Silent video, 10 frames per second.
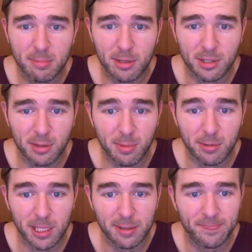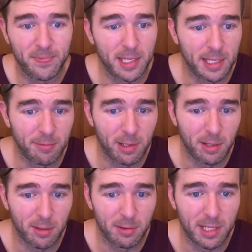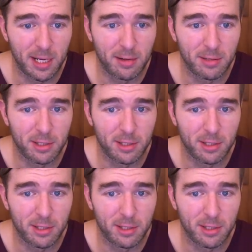presumably, and we go down